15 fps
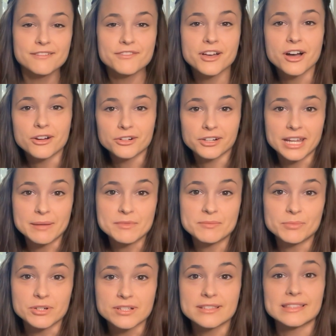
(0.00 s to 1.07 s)
the Hunger Games
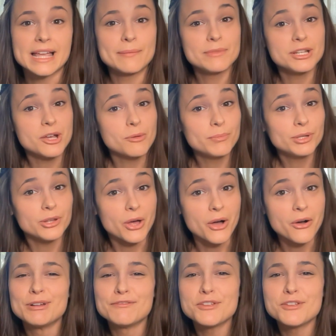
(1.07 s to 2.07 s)
books, let me know below.